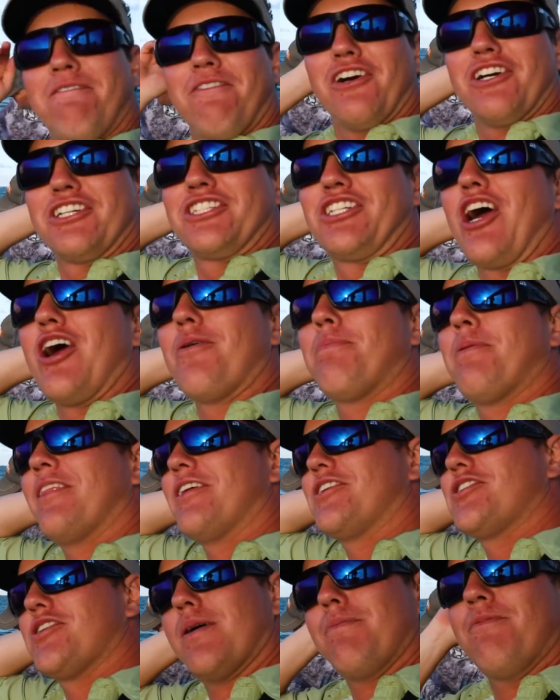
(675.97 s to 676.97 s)
first tarpon of
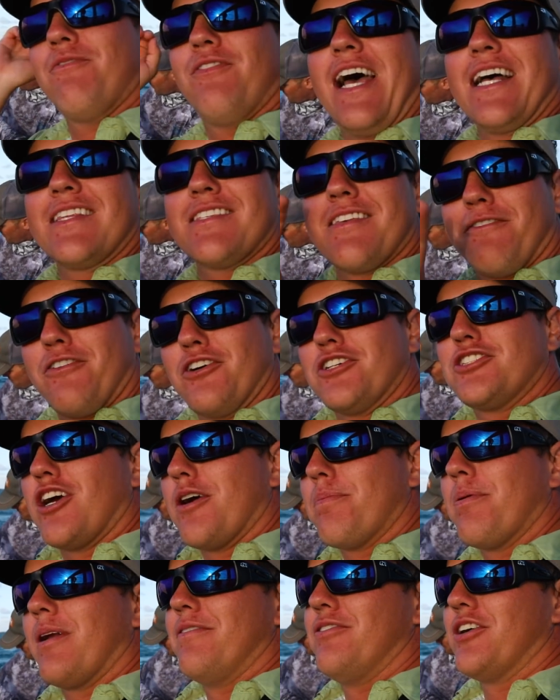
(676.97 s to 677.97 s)
the trip. That's the first
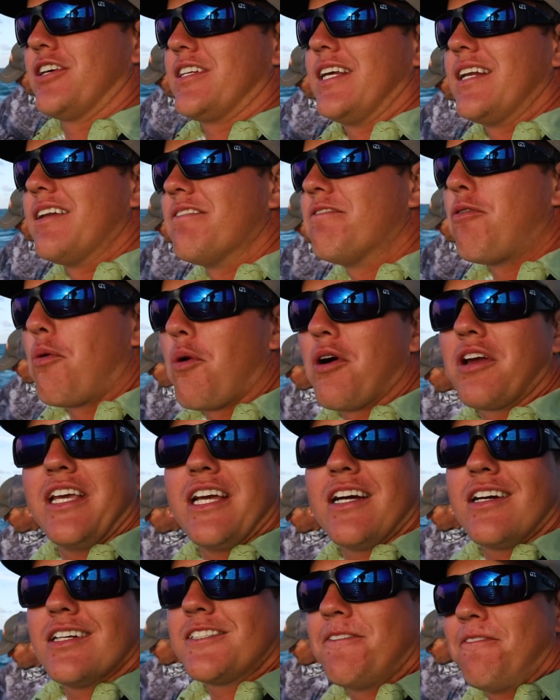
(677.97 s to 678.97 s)
tarpon I've hooked in four
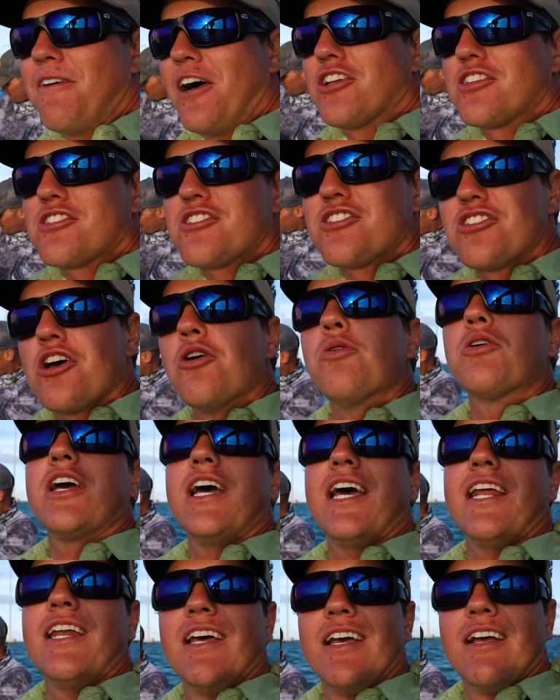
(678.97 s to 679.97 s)
years. Felt so
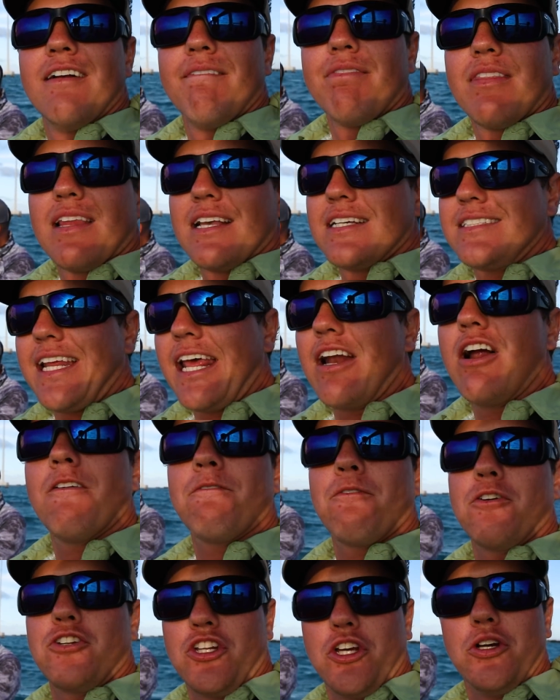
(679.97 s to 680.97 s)
good. Stayed
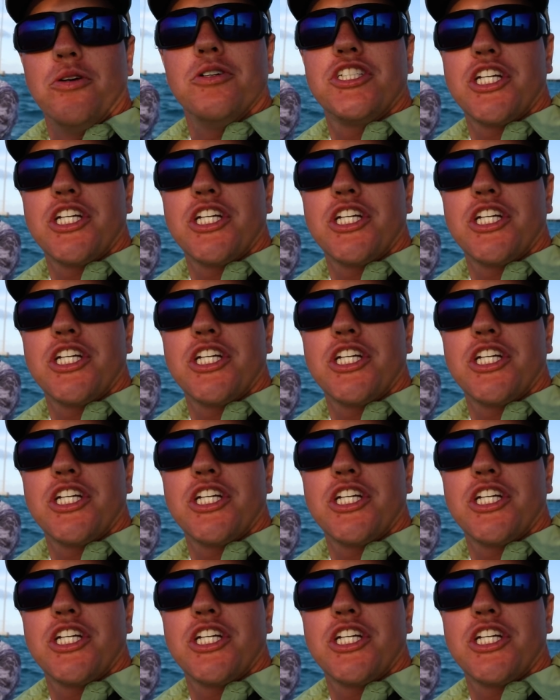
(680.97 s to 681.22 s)
on for two